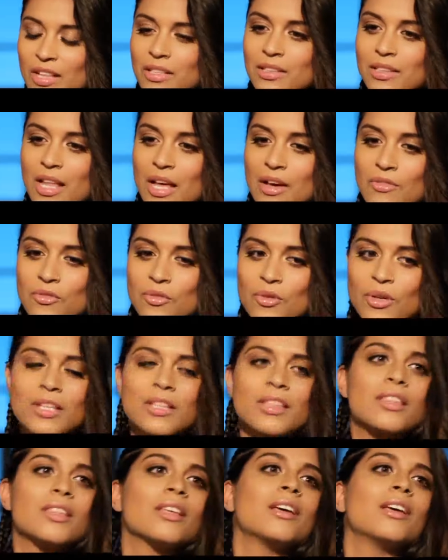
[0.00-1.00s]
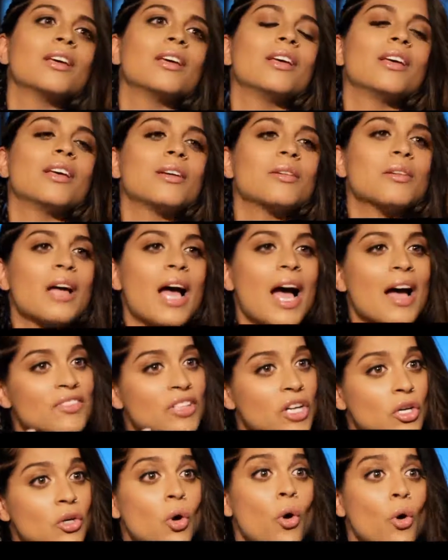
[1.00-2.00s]
fell in love with
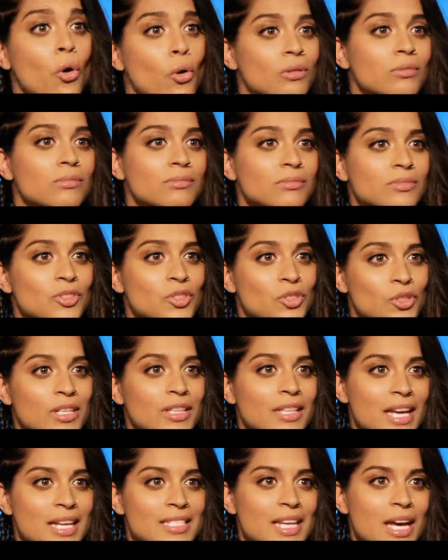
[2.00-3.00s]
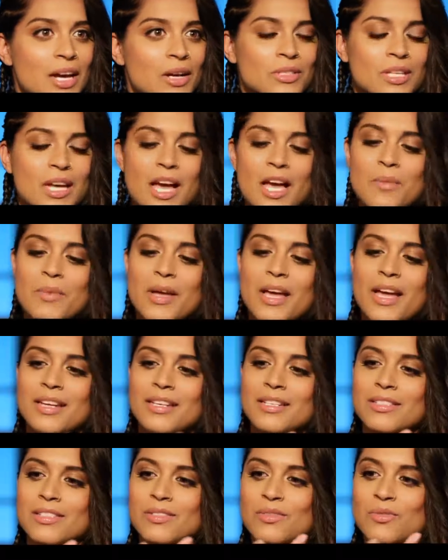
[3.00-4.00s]
having a goal during that downtime
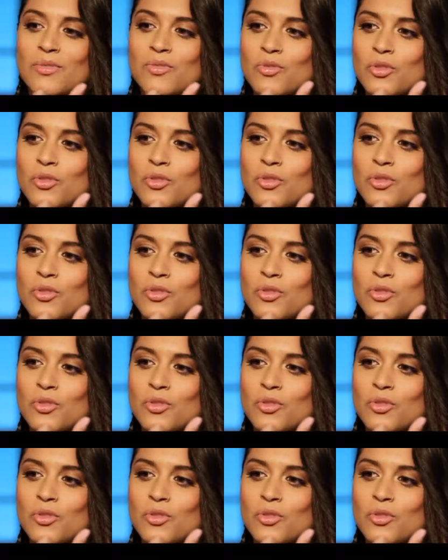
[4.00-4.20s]
and